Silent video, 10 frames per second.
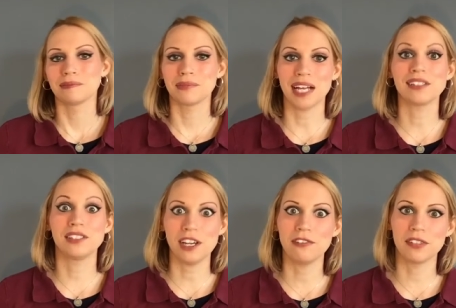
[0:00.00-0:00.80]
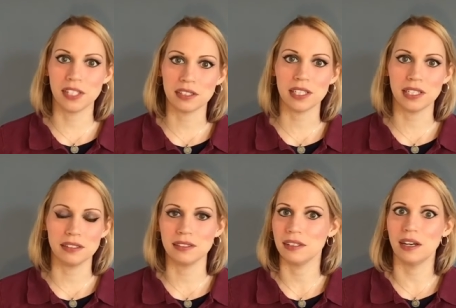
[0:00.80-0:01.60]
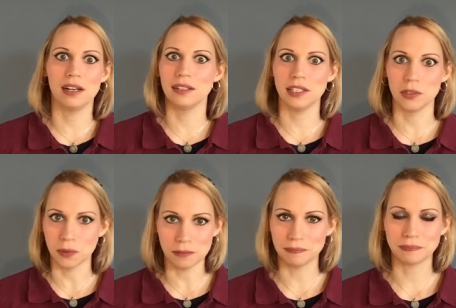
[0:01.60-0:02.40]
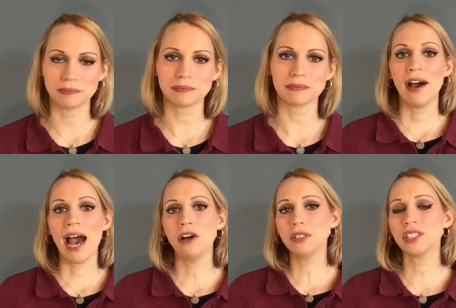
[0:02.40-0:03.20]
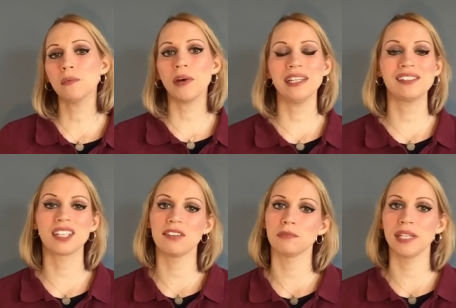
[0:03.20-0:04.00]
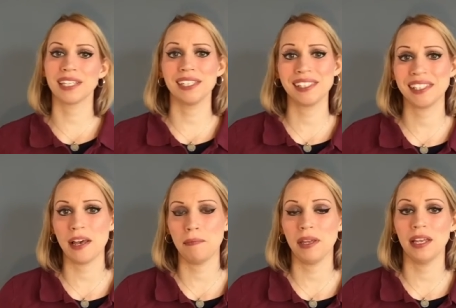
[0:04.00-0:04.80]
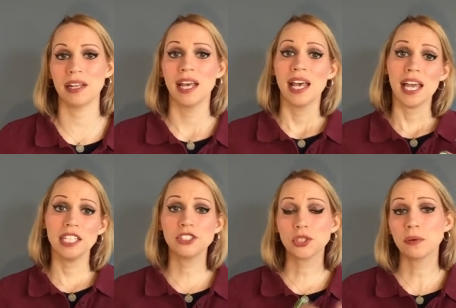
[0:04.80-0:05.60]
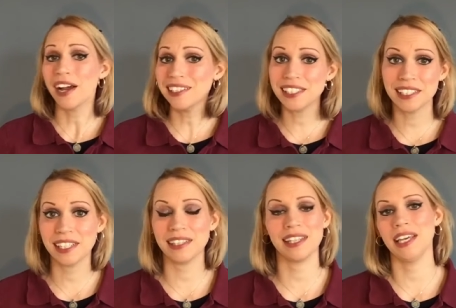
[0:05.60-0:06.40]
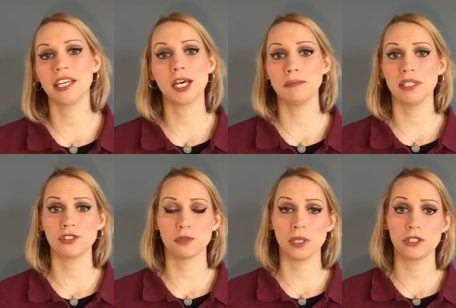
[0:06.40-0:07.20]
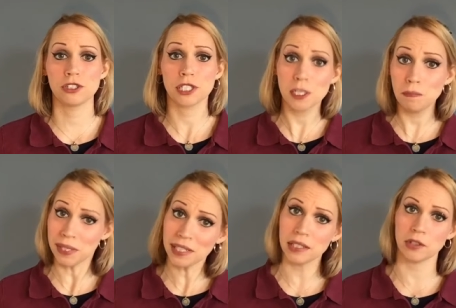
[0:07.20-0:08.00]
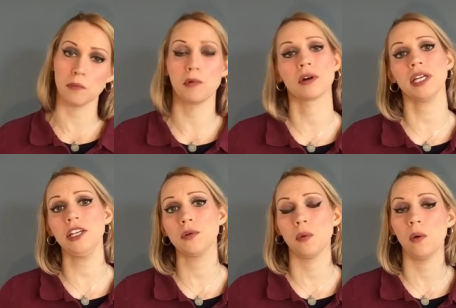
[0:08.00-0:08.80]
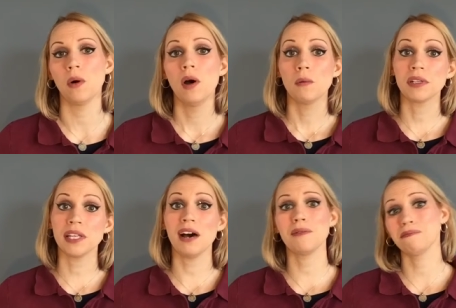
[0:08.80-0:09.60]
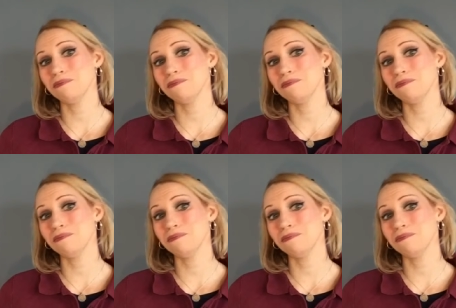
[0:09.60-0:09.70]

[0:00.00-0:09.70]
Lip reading: that's definitely unequal. Now, how are some ways the government can step in and try to get the income distribution to be a little more equal without,